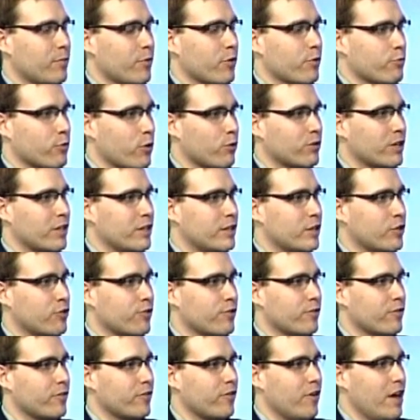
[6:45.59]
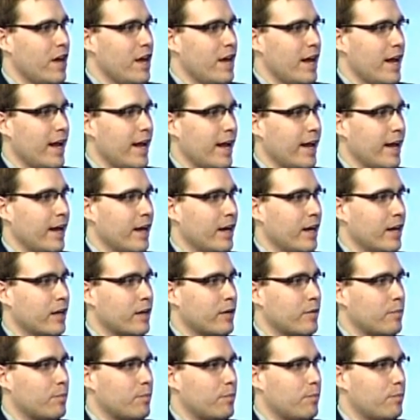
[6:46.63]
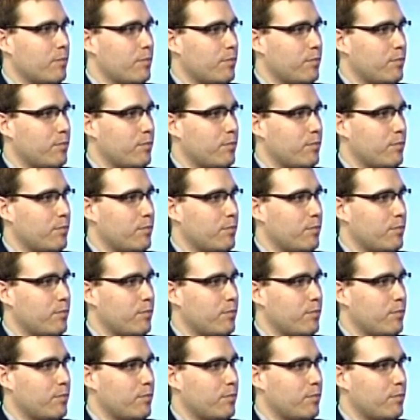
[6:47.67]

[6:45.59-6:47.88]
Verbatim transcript: some of the road conditions and